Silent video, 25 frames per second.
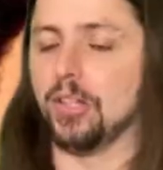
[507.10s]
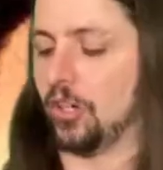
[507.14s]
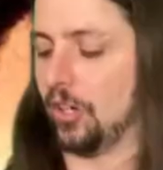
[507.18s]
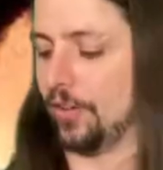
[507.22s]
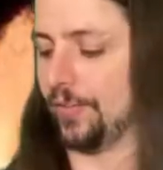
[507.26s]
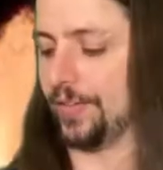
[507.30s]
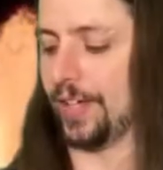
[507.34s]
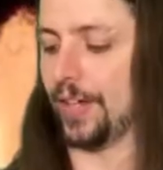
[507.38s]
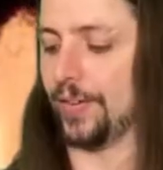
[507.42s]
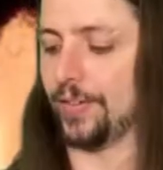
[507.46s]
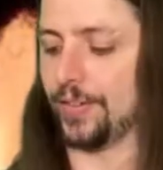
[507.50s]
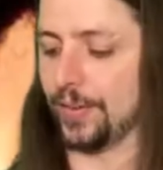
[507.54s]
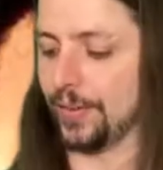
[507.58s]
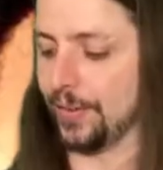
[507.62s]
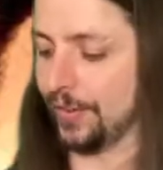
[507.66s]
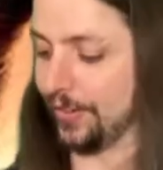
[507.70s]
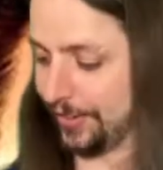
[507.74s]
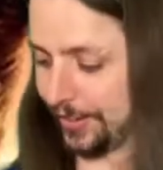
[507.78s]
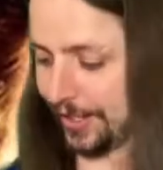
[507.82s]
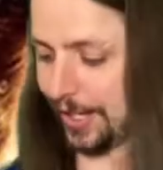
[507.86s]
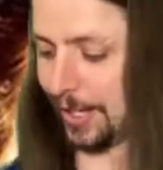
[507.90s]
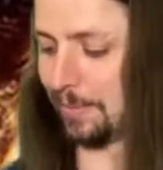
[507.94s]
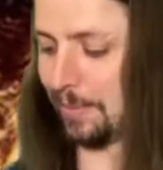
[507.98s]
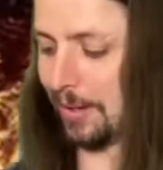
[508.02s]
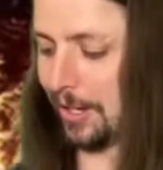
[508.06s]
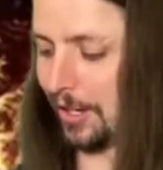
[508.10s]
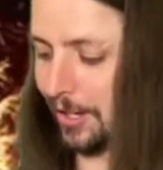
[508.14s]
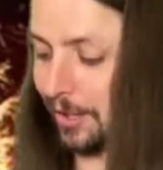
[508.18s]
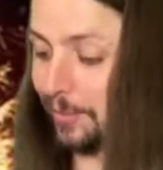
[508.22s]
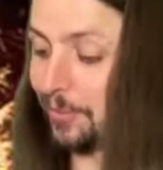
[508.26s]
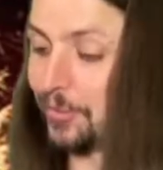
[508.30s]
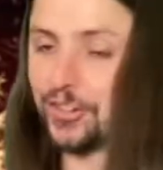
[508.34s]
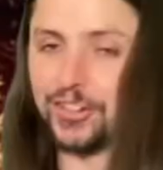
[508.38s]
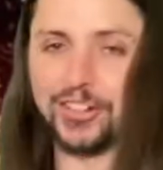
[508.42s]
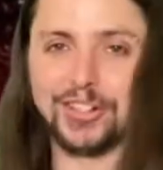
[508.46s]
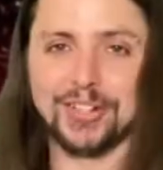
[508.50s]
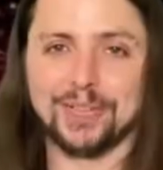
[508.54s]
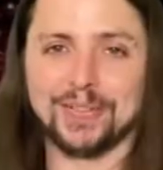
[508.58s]
if you have something to say about it. I'm
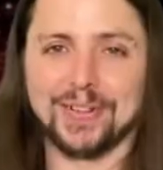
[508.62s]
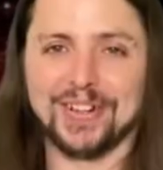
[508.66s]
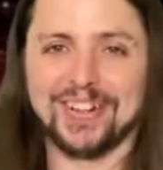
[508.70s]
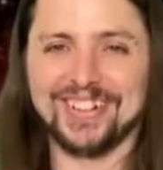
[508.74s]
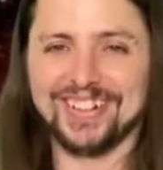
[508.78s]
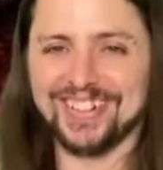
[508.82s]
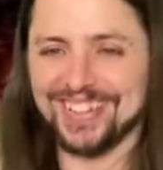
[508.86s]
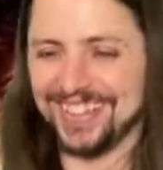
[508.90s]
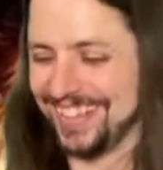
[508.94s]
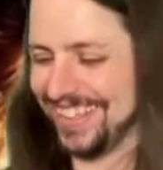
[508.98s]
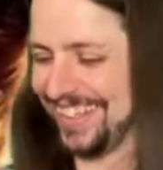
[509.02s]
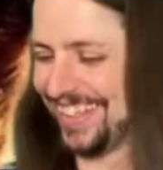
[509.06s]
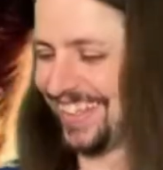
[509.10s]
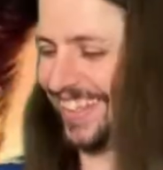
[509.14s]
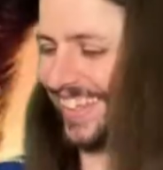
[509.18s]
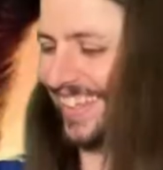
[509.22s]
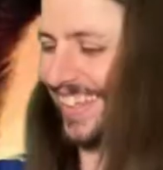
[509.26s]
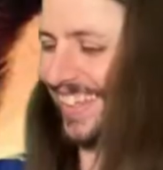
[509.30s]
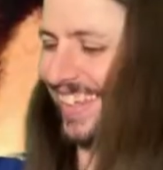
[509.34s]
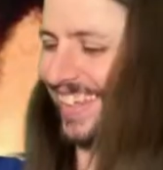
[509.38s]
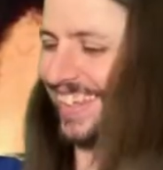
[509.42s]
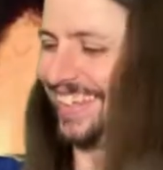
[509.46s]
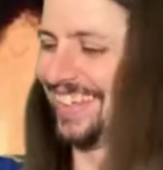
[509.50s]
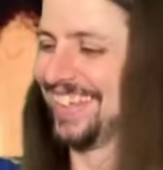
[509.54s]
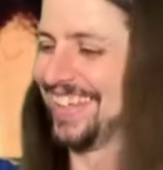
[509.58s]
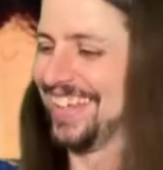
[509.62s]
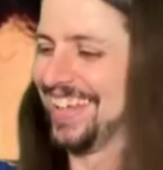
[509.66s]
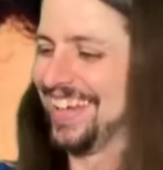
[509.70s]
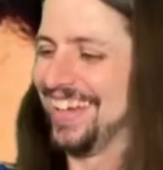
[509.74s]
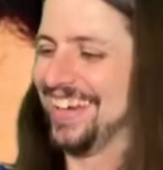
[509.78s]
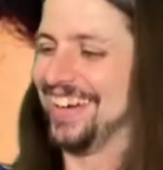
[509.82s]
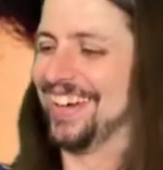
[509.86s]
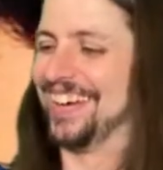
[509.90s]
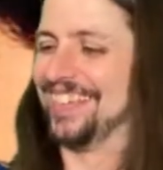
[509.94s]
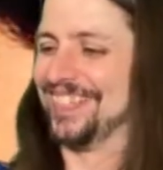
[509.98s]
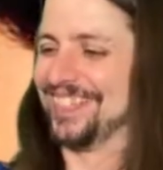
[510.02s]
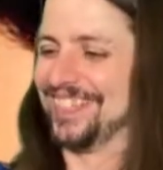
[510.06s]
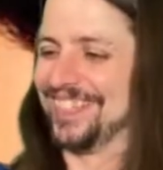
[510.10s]
sure you
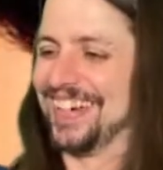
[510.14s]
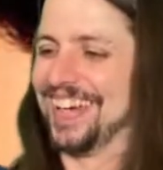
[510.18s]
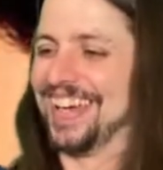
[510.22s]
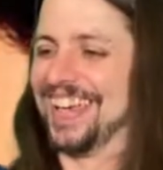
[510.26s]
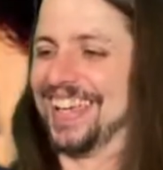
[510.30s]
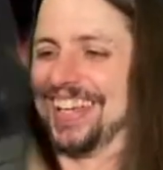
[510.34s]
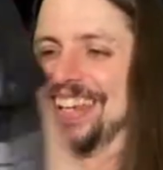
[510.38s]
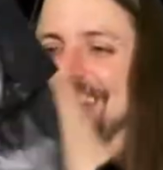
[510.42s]
will. All right.